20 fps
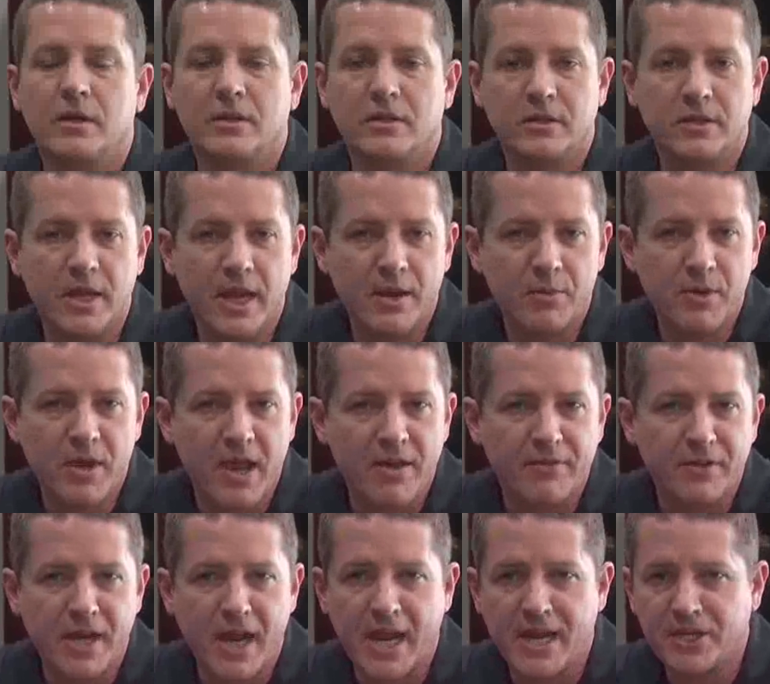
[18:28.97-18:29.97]
Today we have
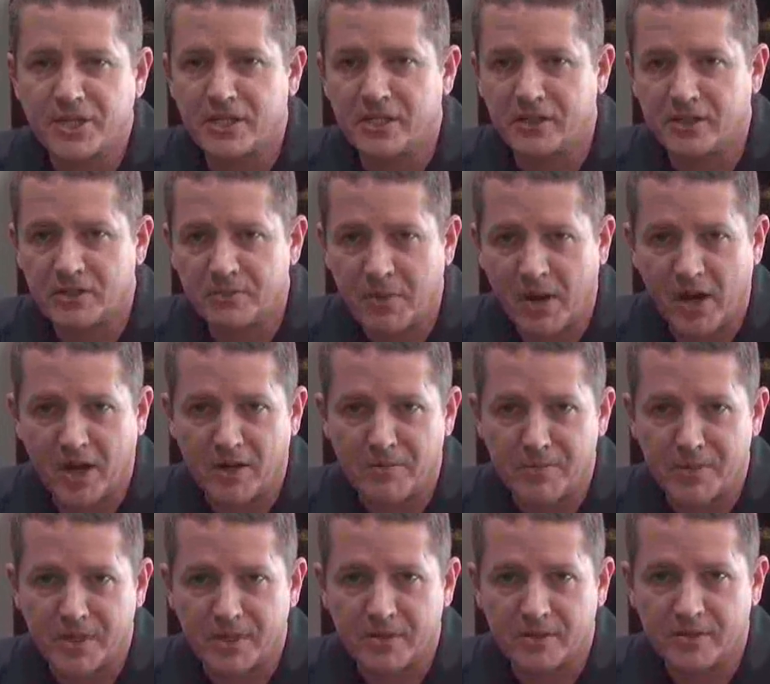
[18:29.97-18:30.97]
an Asian-inspired
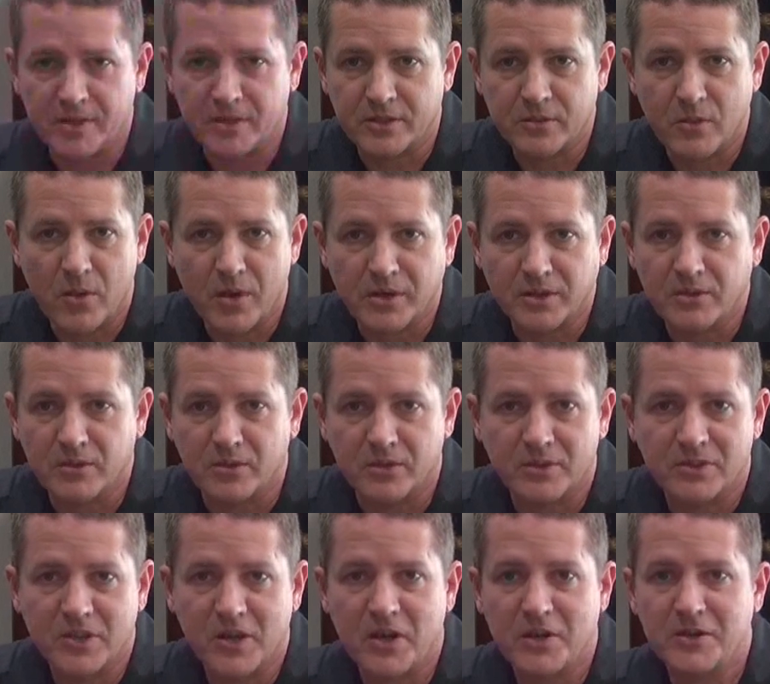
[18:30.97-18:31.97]
meal that's going to
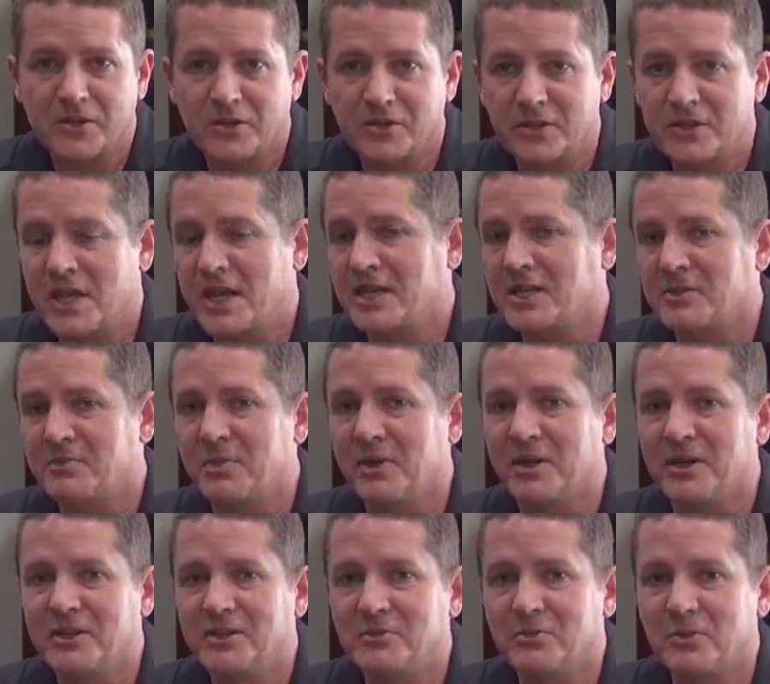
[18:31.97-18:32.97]
assault your taste
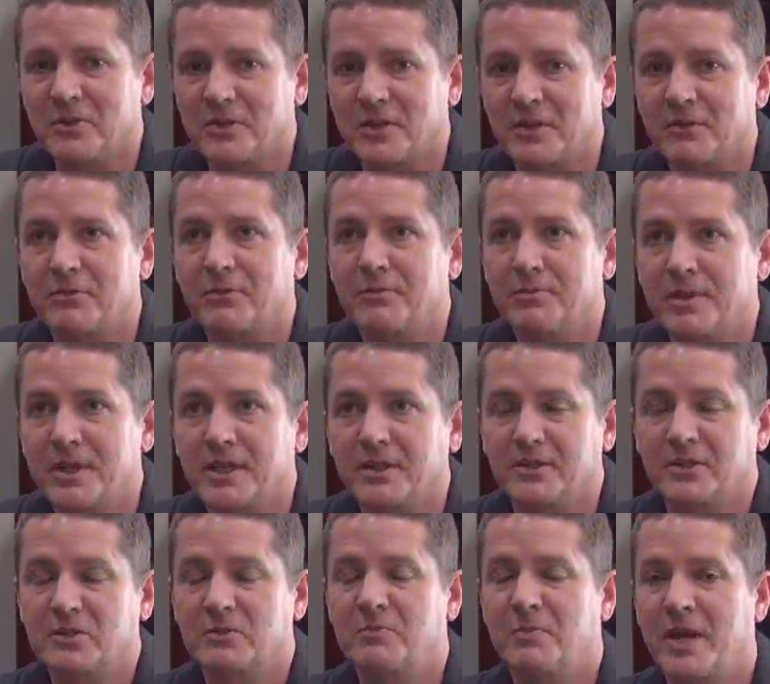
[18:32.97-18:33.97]
buds with a big
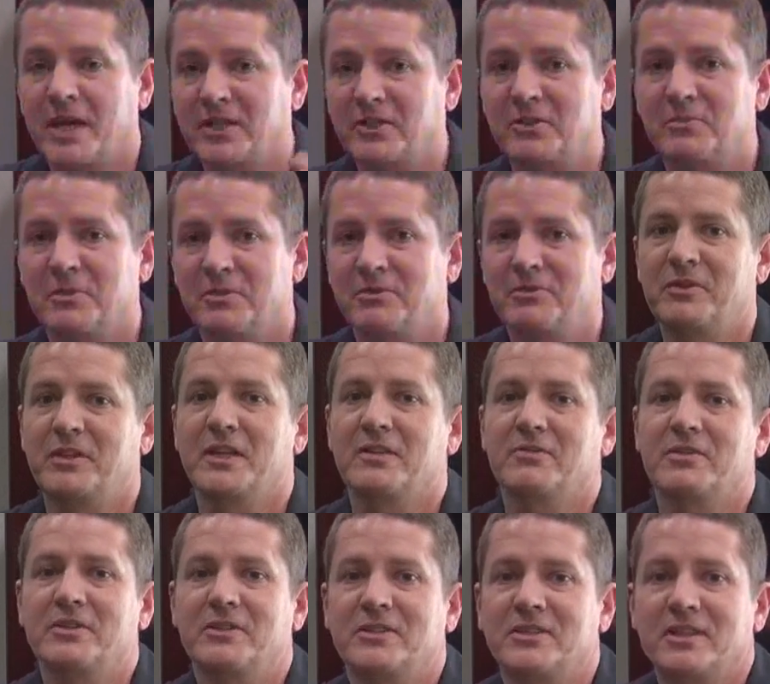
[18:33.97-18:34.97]
spectrum of
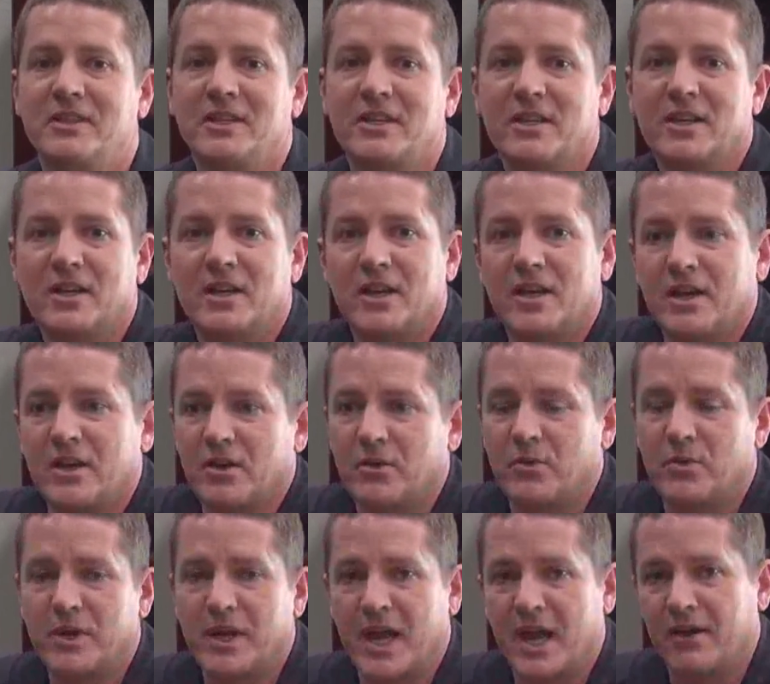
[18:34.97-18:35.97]
flavors.
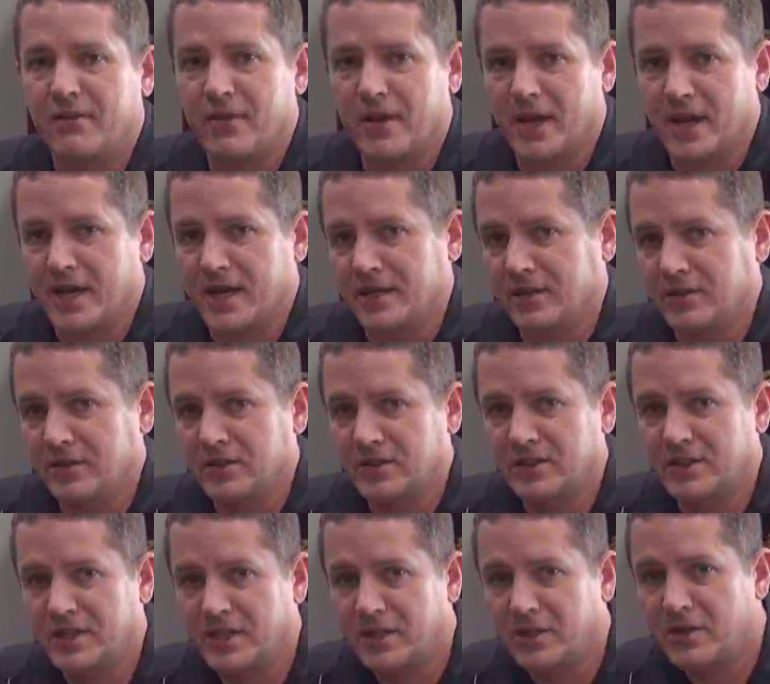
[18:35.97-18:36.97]
We have a
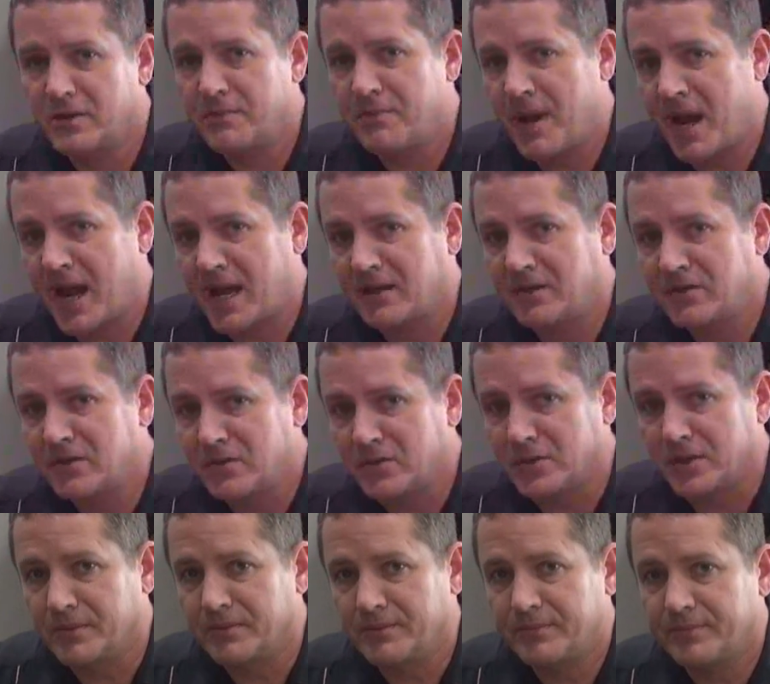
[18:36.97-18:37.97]
seared pan
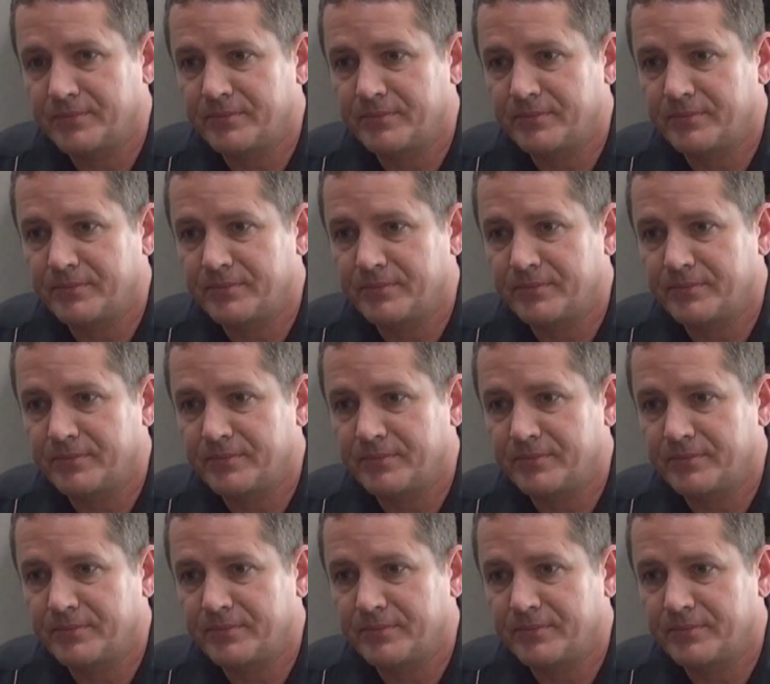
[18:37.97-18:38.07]
tuna.